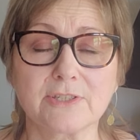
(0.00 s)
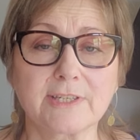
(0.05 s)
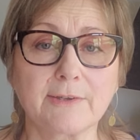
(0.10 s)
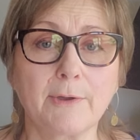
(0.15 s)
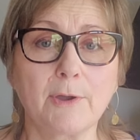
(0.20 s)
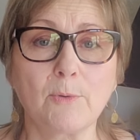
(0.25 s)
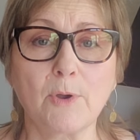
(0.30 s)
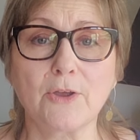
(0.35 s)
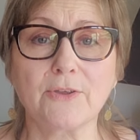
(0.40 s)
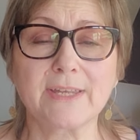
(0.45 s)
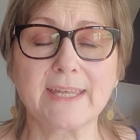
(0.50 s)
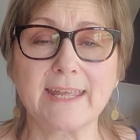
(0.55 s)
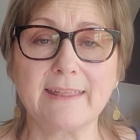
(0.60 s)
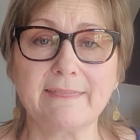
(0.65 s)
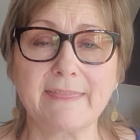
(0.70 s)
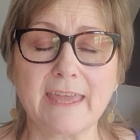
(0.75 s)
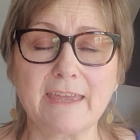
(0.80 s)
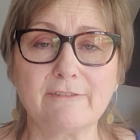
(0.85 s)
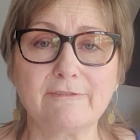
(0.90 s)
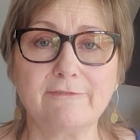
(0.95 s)
So I won't
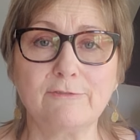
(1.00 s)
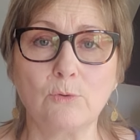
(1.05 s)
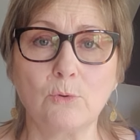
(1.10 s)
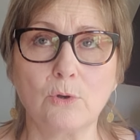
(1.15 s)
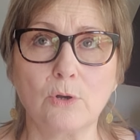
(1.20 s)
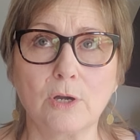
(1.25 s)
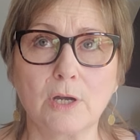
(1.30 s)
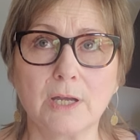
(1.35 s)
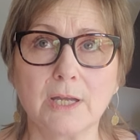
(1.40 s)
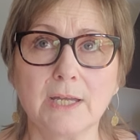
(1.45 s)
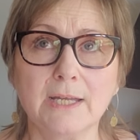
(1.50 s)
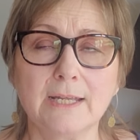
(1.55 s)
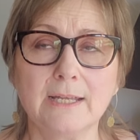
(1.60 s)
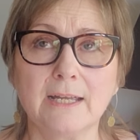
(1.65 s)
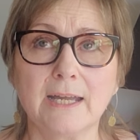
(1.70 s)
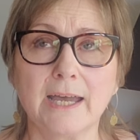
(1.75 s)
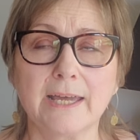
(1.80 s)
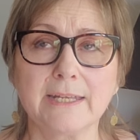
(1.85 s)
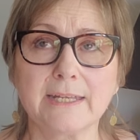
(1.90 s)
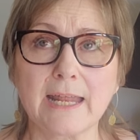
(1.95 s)
get that for
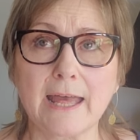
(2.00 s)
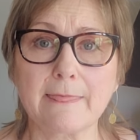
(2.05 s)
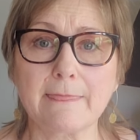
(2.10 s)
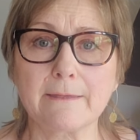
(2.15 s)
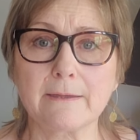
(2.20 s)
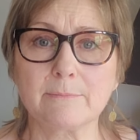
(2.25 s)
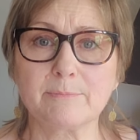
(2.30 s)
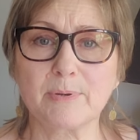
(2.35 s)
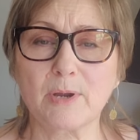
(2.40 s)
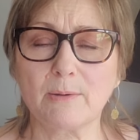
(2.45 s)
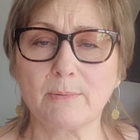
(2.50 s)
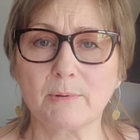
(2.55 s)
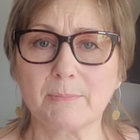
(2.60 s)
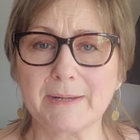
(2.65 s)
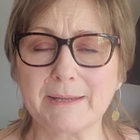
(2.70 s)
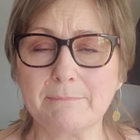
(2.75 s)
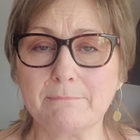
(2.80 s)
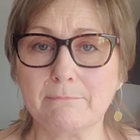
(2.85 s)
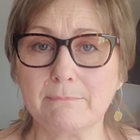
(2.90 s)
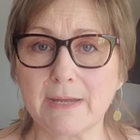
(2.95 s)
another
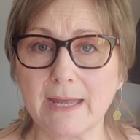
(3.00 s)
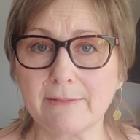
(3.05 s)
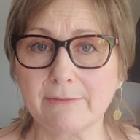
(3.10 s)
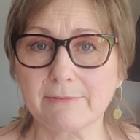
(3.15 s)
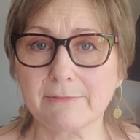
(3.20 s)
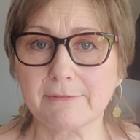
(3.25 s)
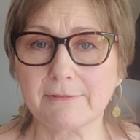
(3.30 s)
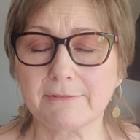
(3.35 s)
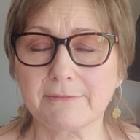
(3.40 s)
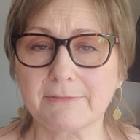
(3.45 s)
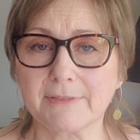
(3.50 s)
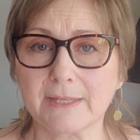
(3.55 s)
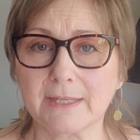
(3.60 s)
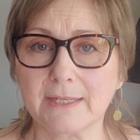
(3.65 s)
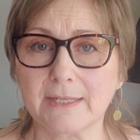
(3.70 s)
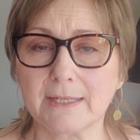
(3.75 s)
probably month.